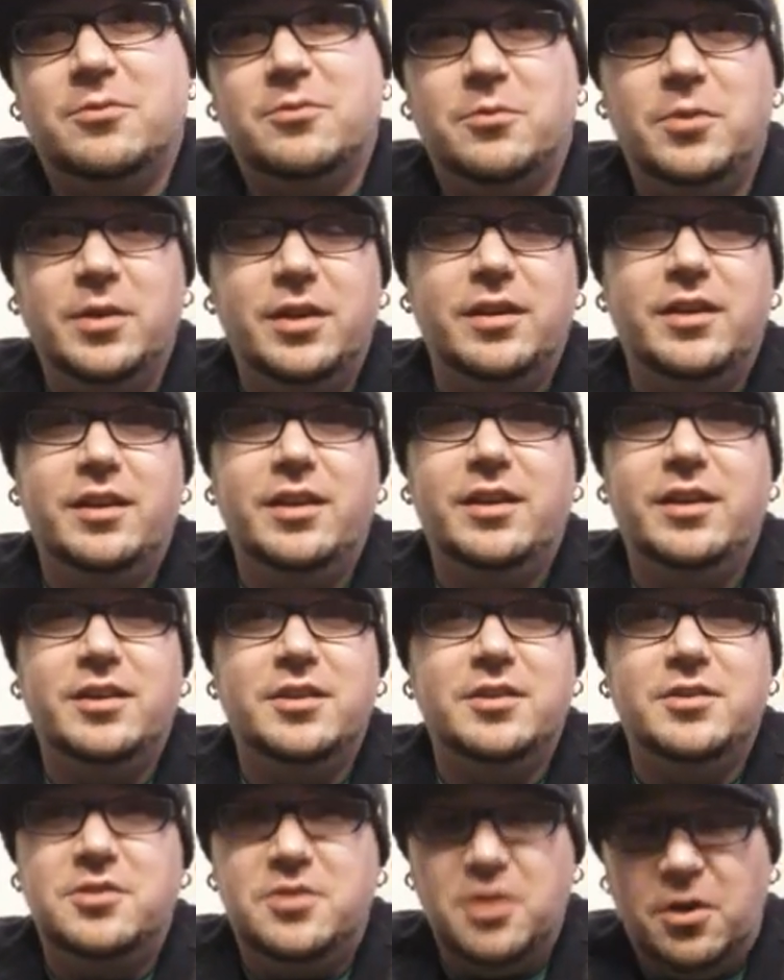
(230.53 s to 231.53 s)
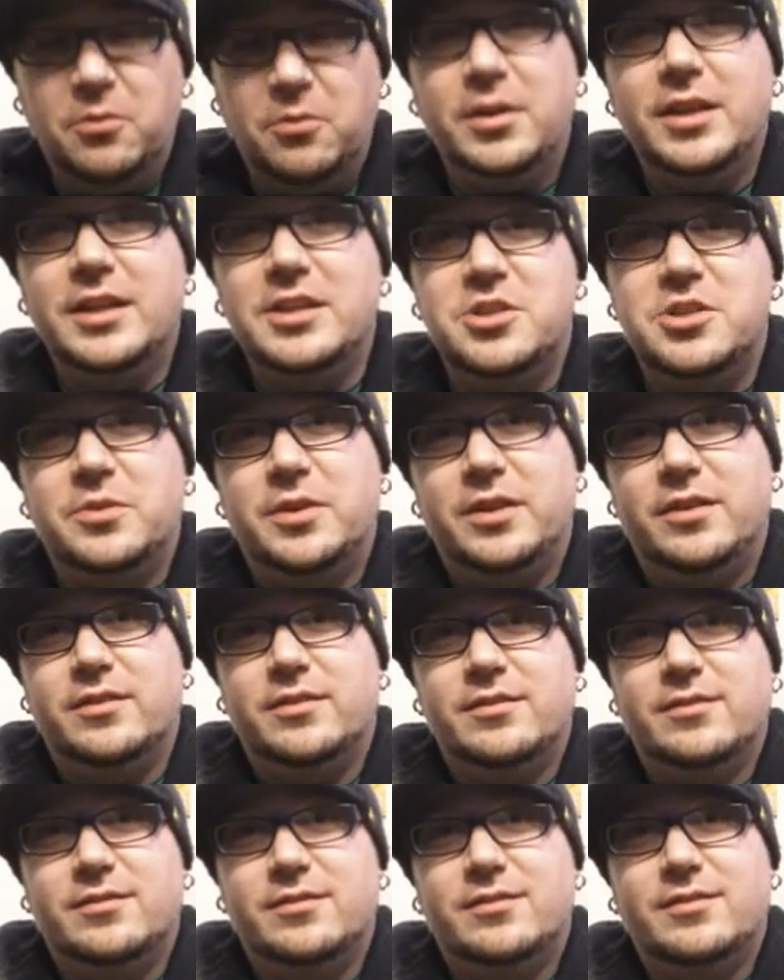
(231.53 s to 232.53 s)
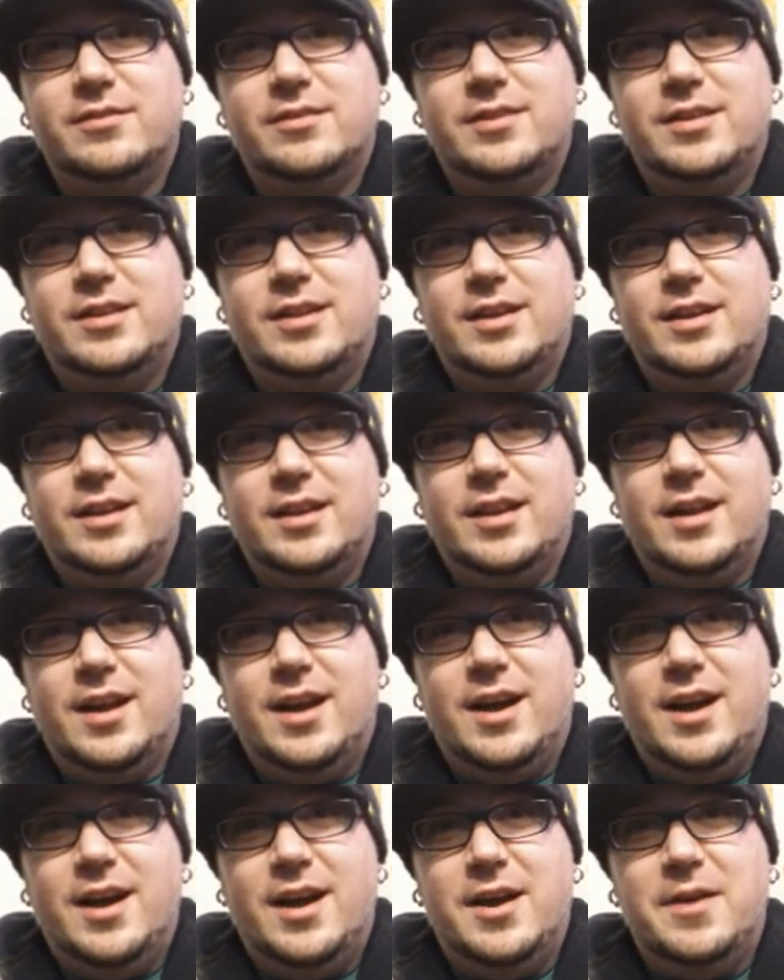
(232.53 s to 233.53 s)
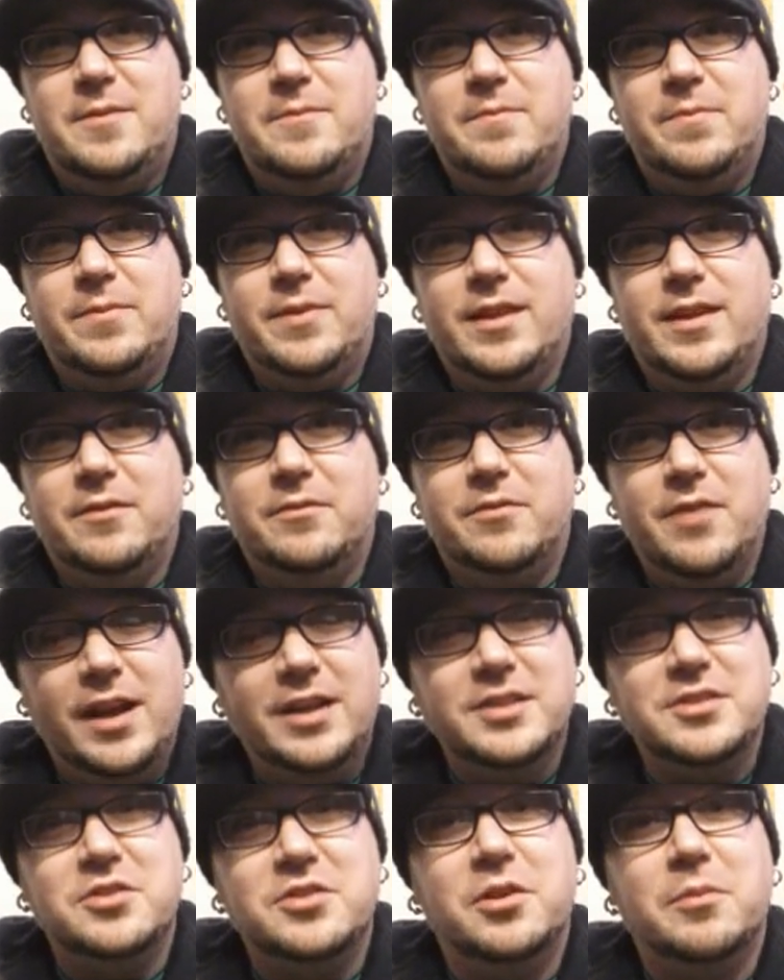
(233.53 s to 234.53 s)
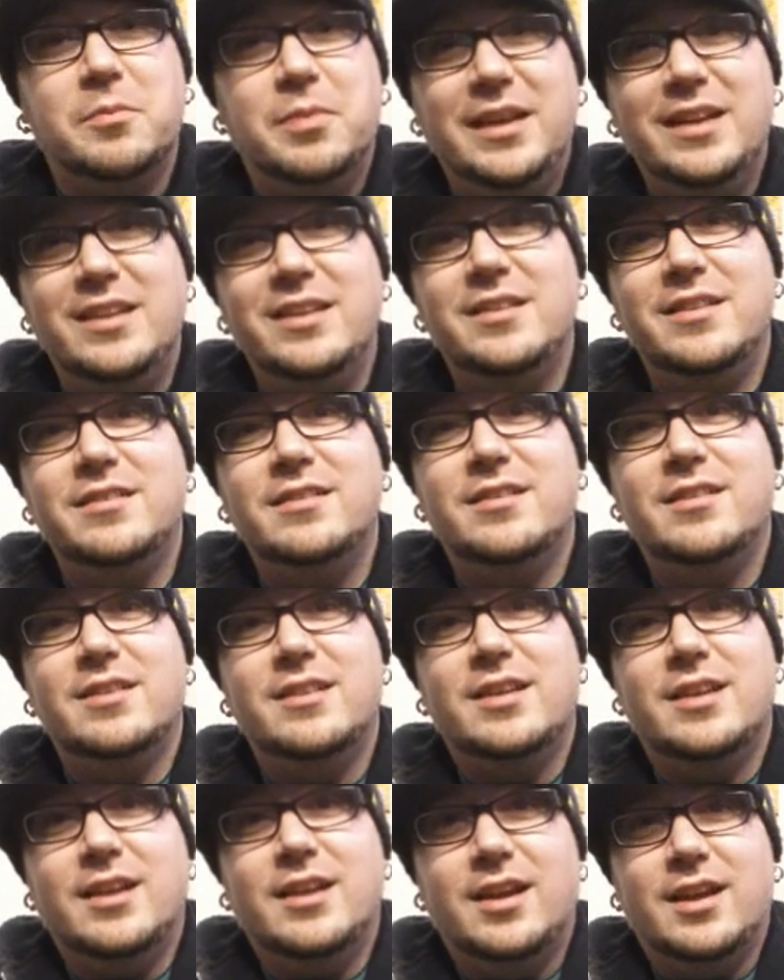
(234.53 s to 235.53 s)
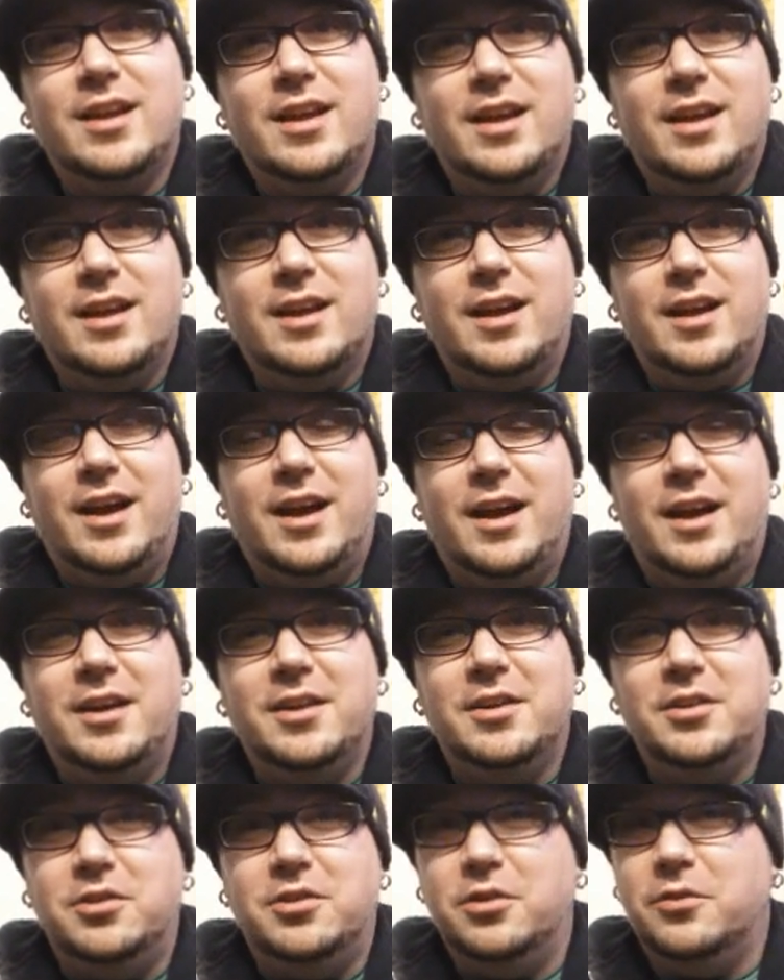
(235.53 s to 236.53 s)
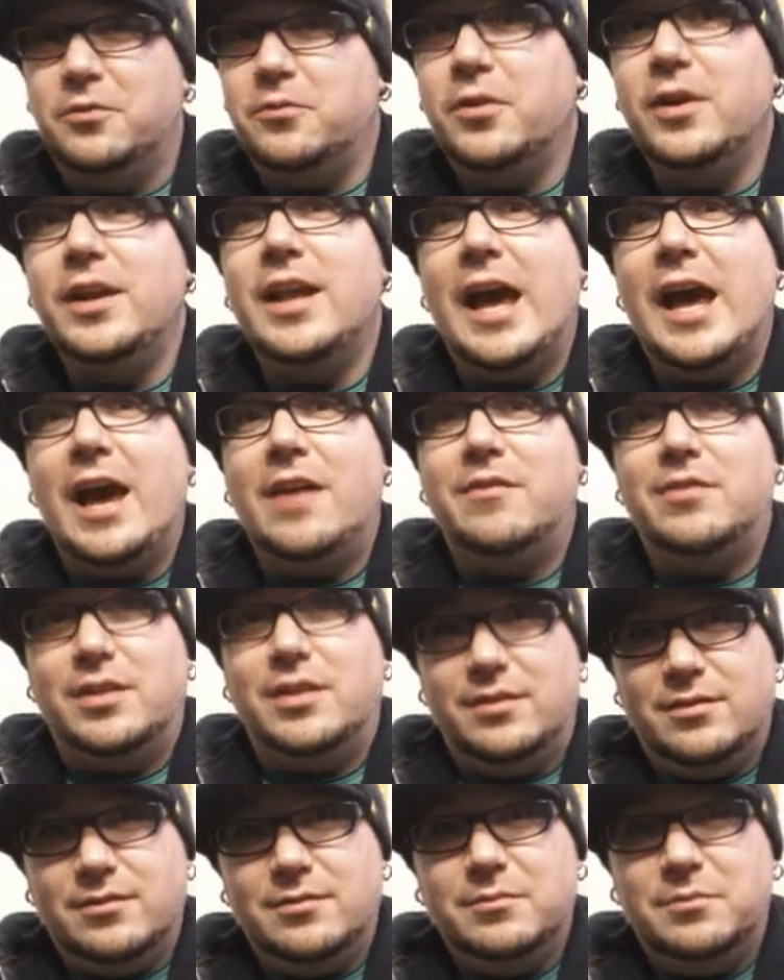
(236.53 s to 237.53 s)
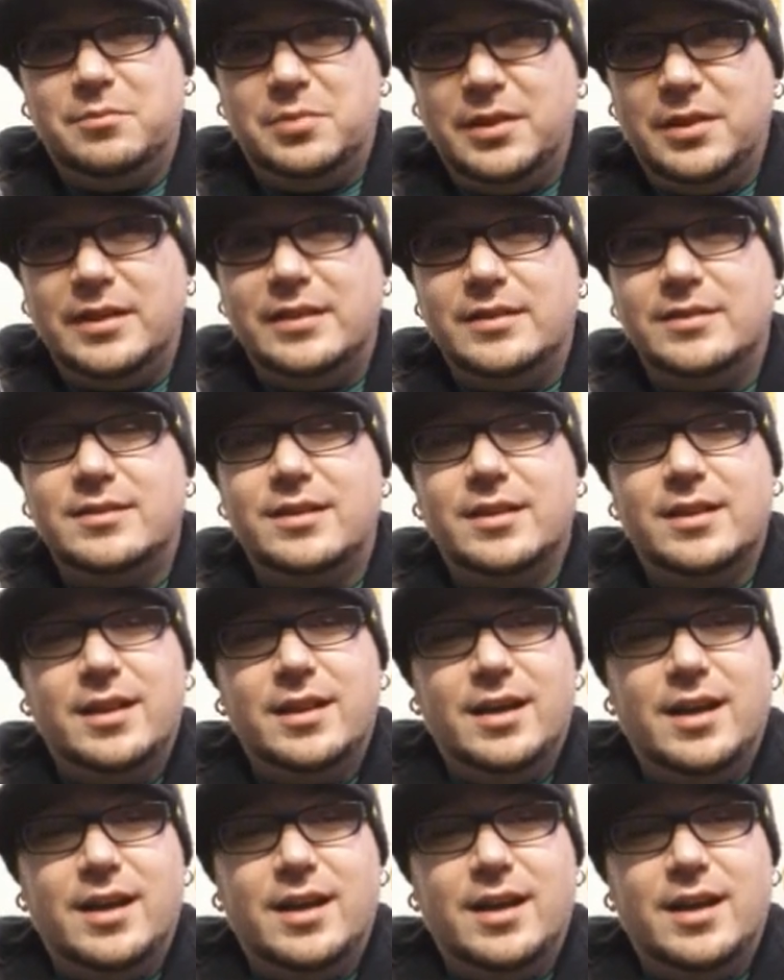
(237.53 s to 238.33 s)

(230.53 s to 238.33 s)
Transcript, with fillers: We don't need you here. Um, if that is your opinion, uh, you're free to have it, please.